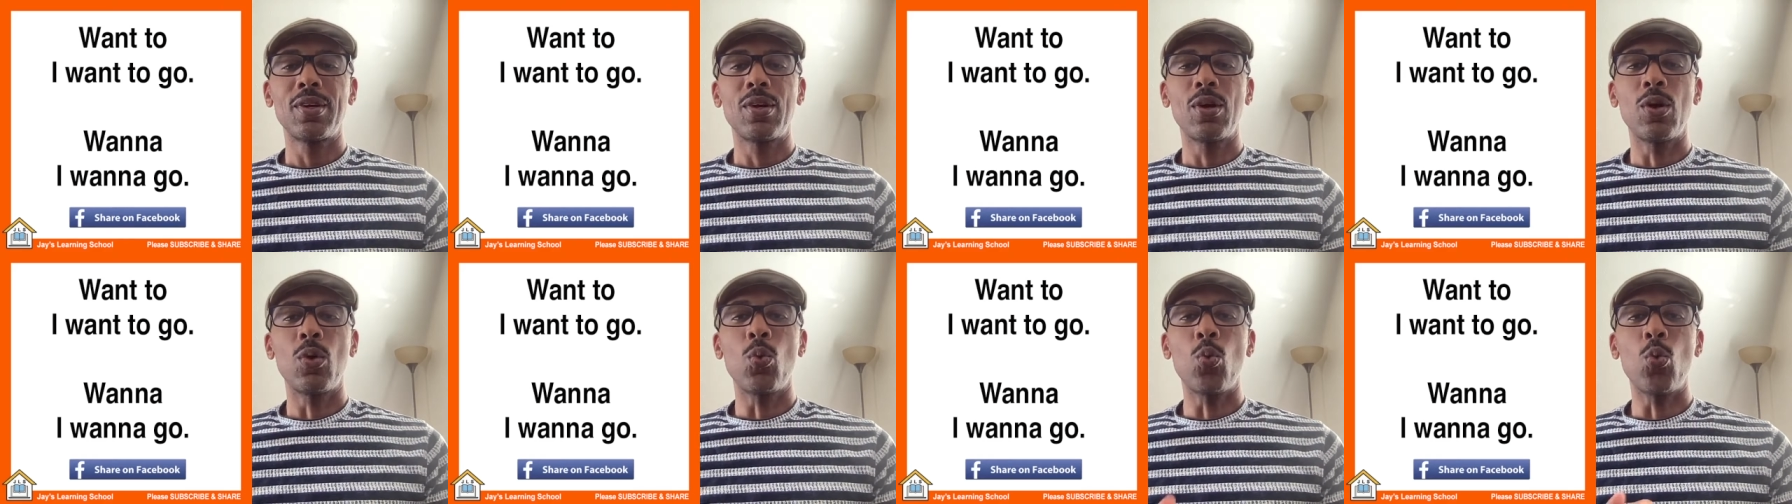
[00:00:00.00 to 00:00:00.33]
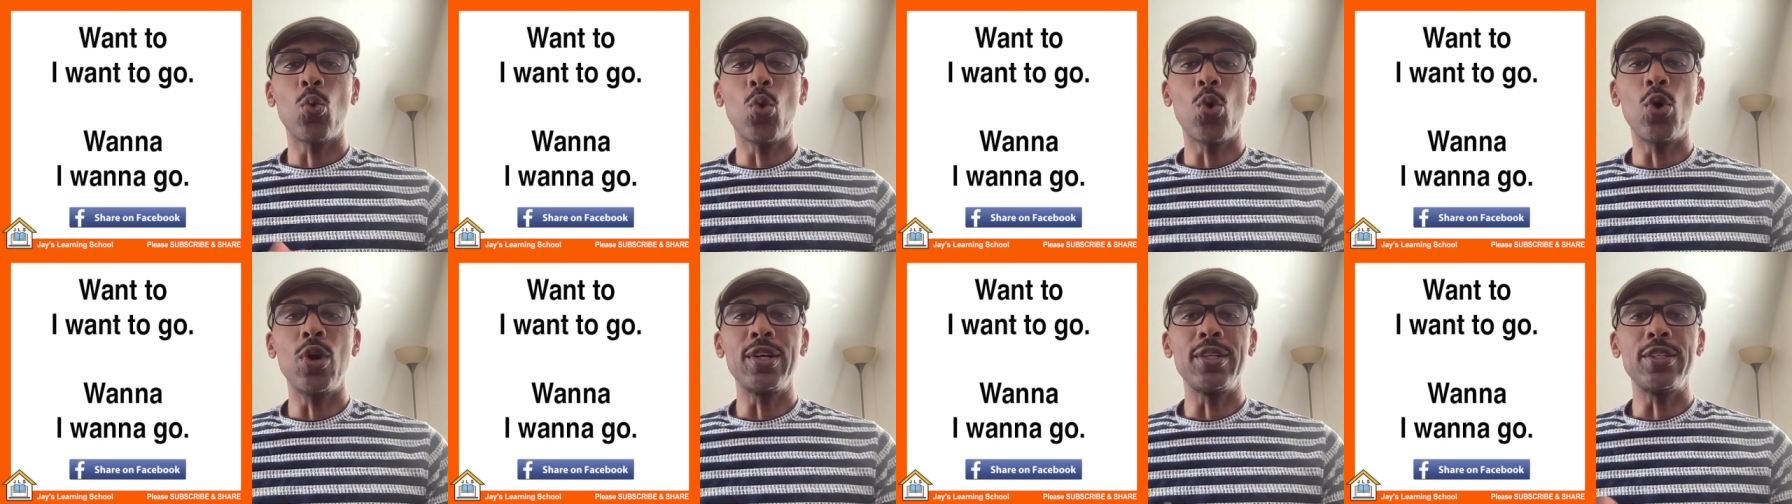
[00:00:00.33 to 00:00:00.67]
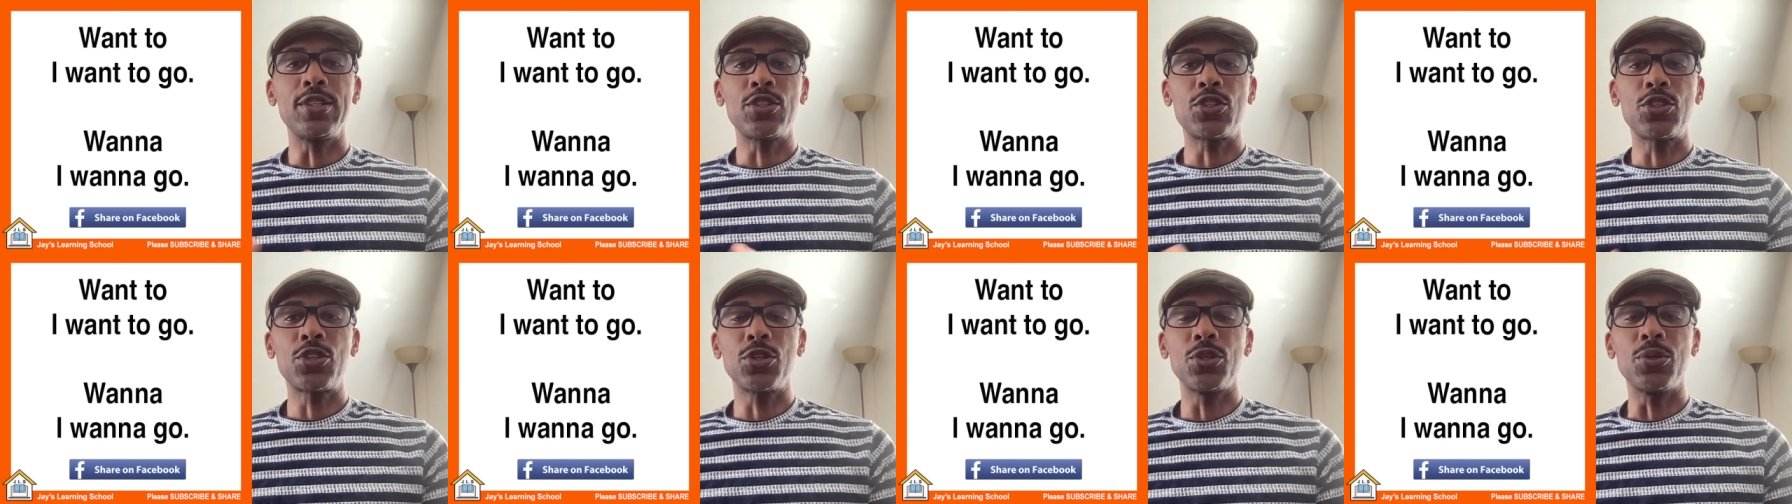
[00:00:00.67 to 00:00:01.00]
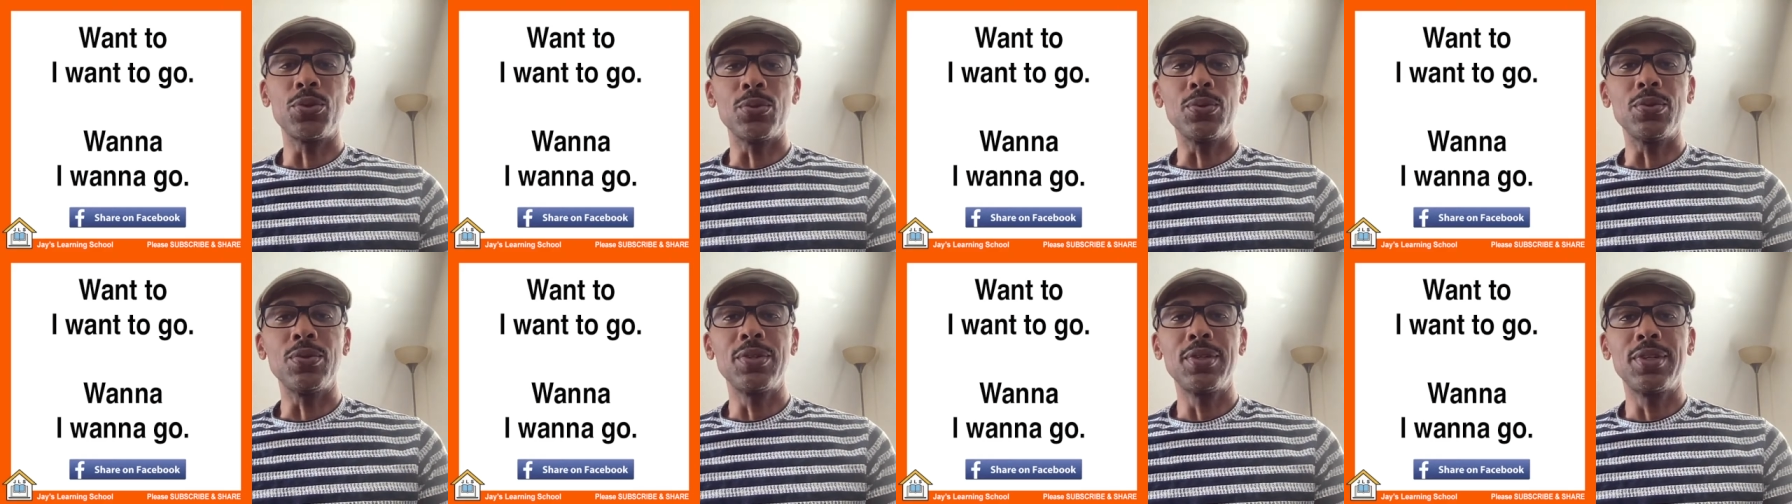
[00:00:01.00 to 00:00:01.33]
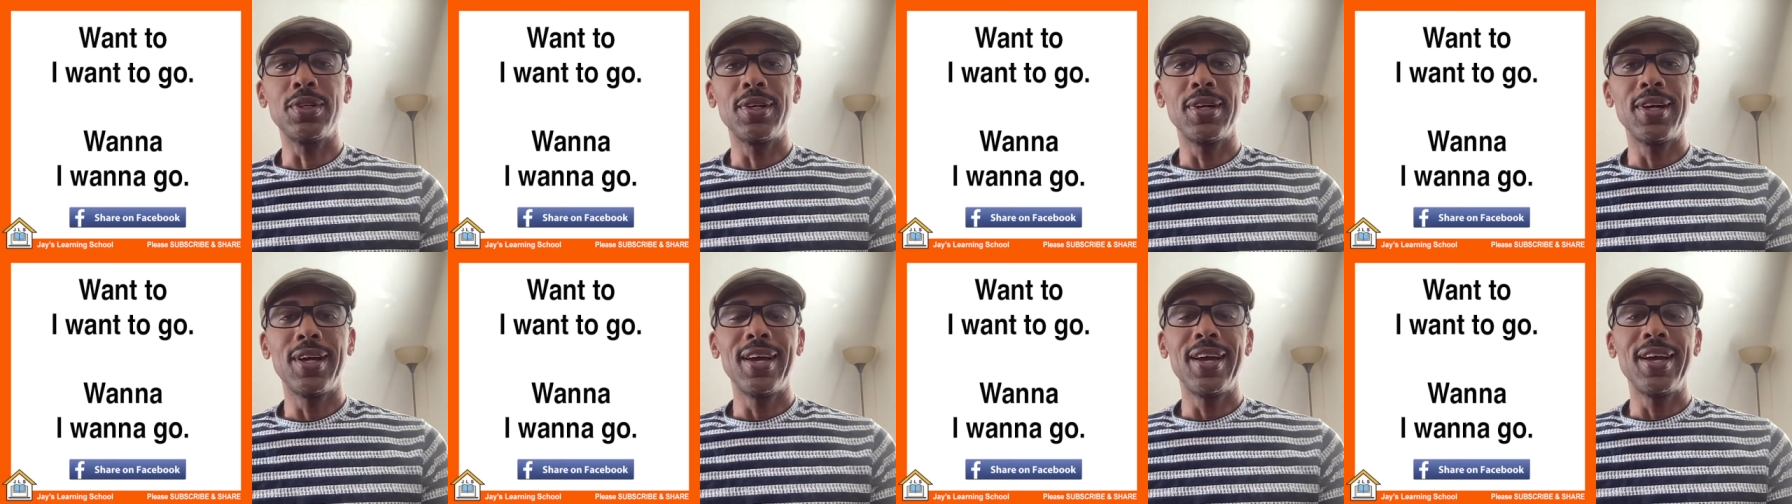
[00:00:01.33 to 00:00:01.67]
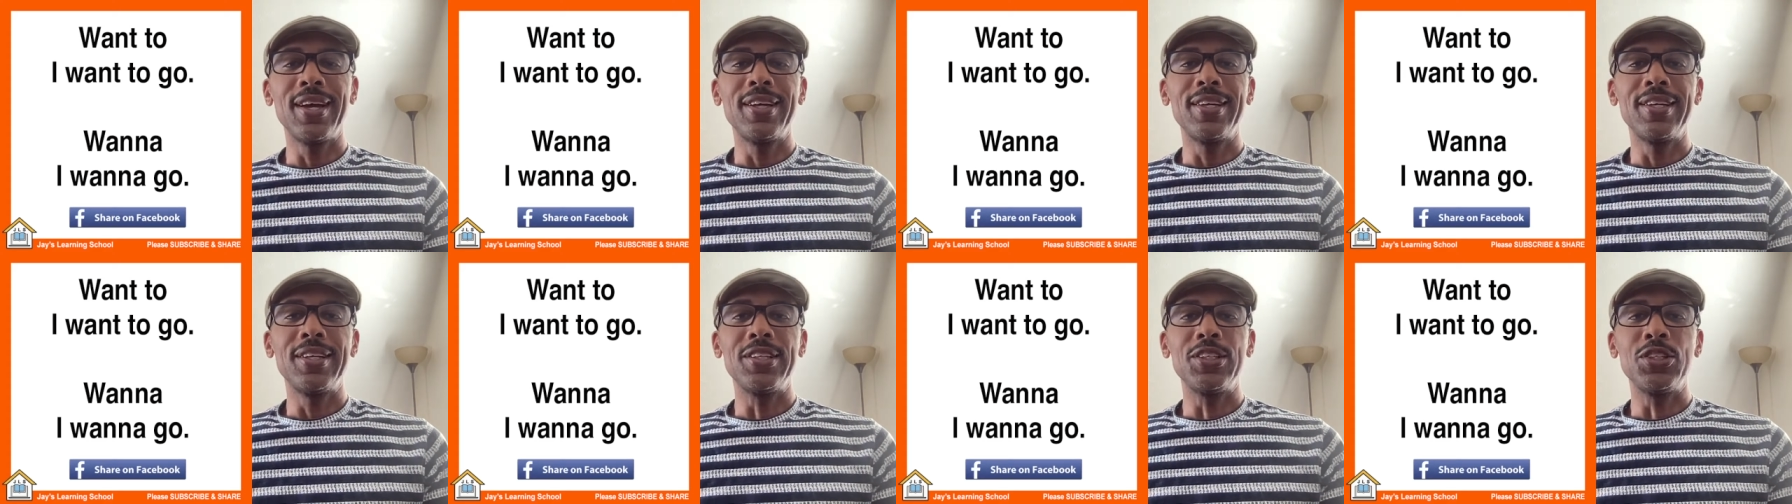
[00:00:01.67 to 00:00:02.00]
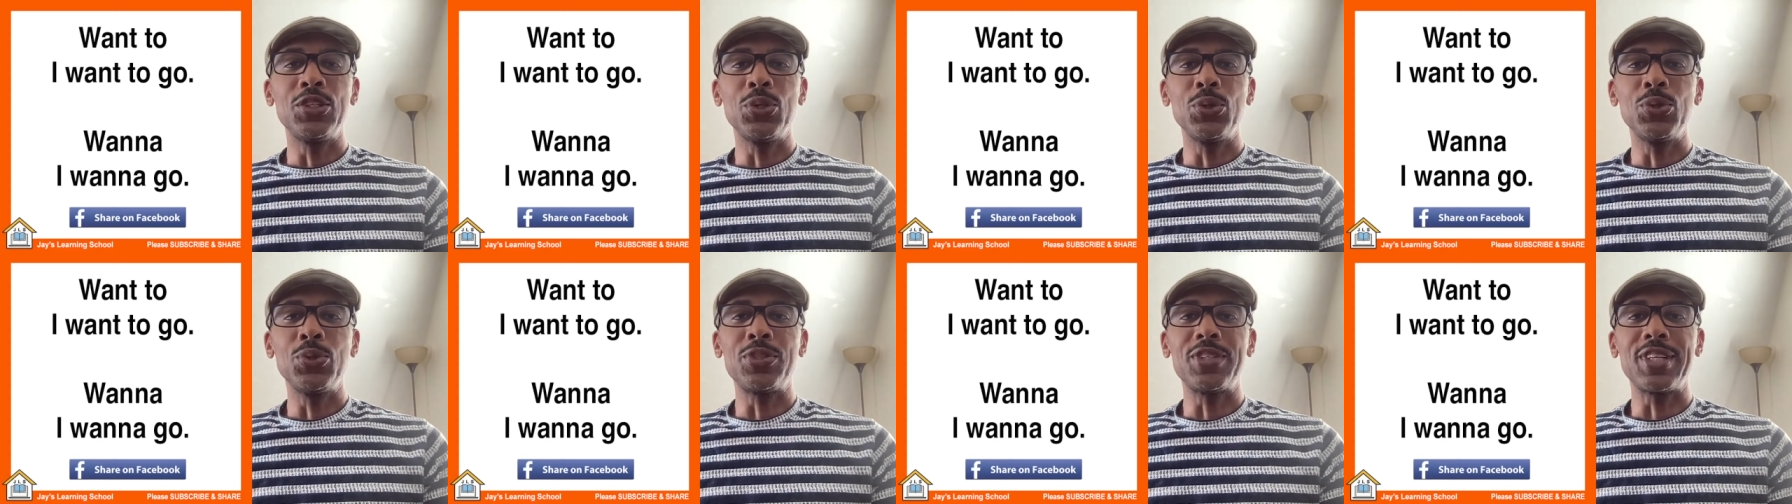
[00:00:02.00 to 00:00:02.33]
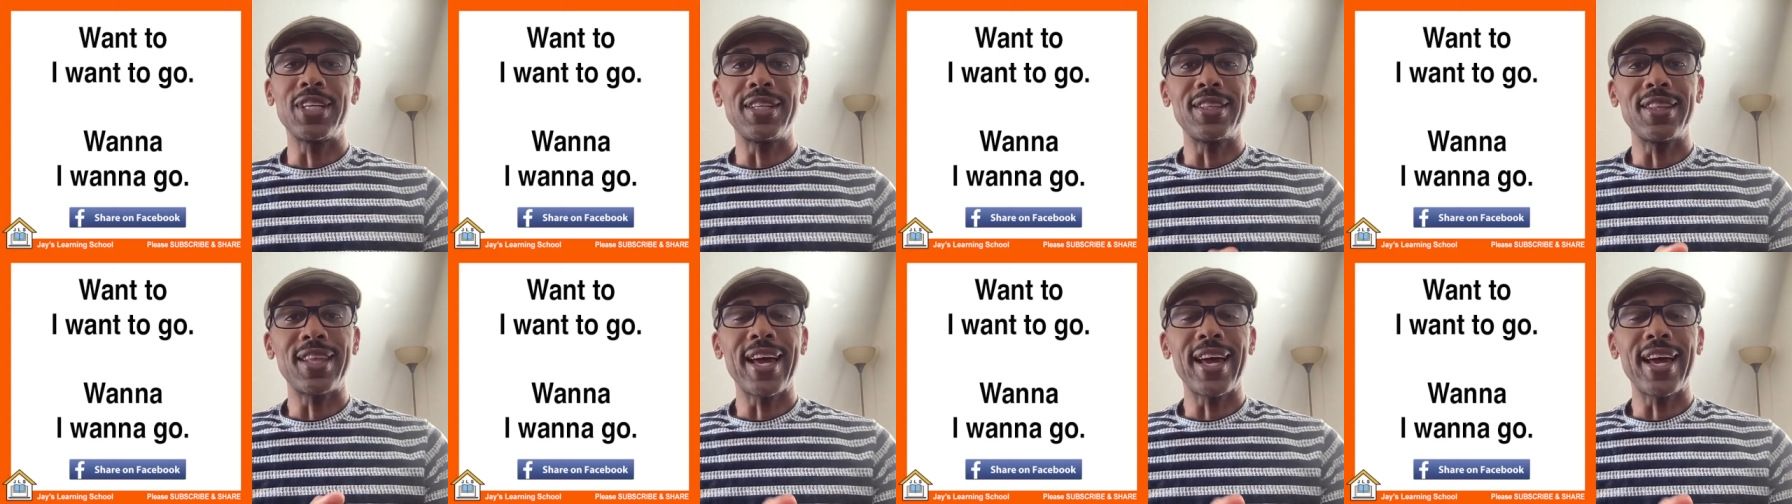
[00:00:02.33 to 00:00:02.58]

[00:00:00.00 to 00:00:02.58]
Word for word: Want to. Using